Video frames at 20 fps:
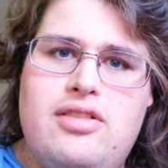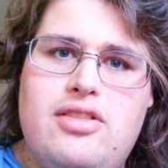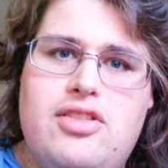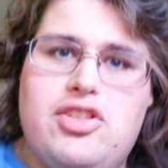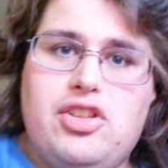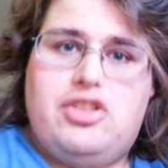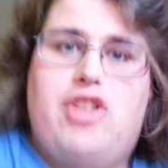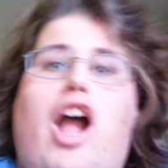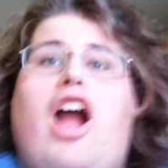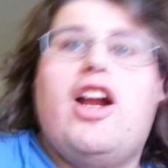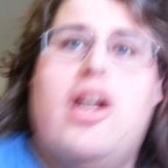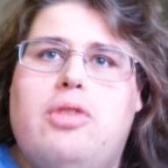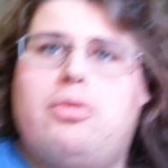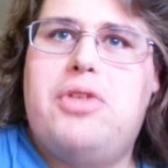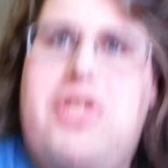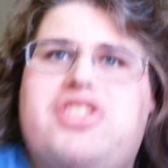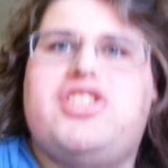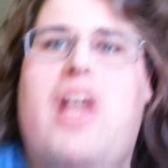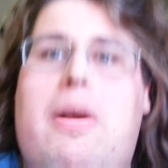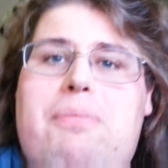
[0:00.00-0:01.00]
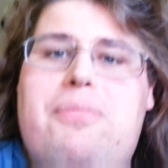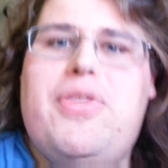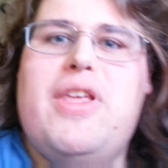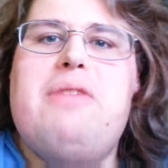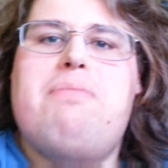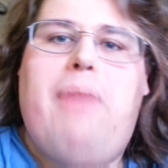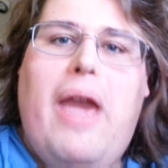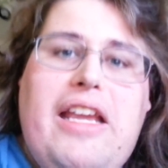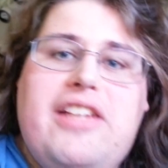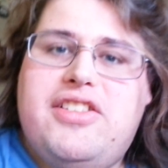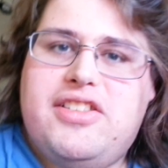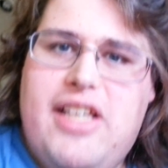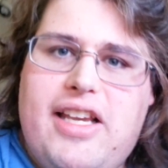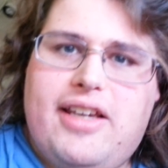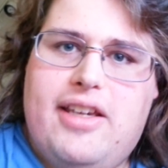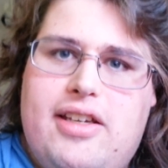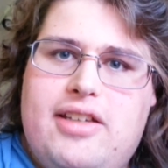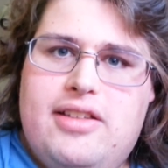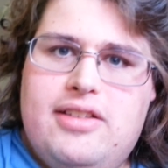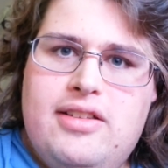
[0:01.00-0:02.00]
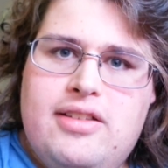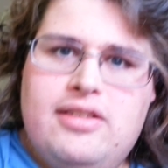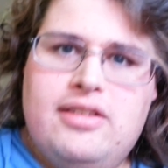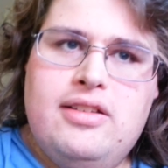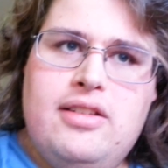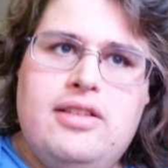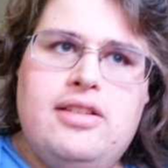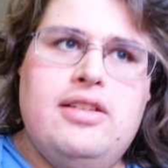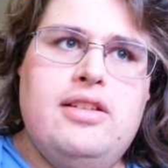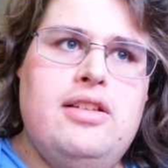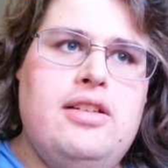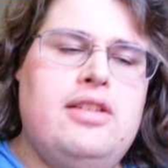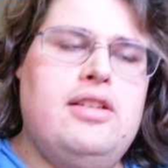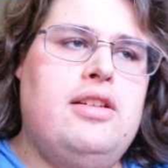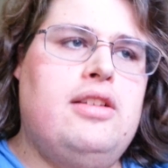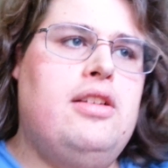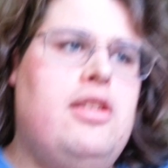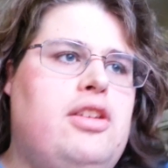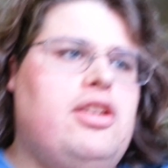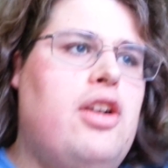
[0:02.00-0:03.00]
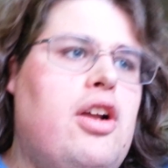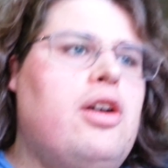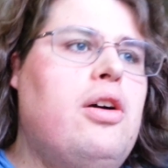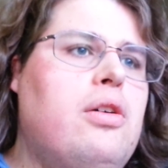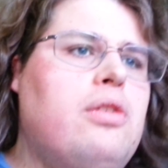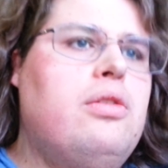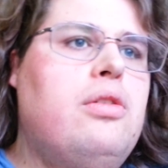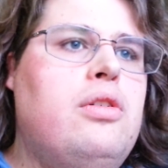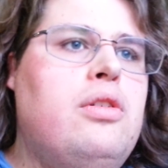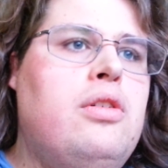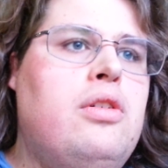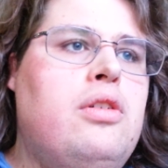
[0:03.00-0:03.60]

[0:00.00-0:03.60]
Start with something basic. You know?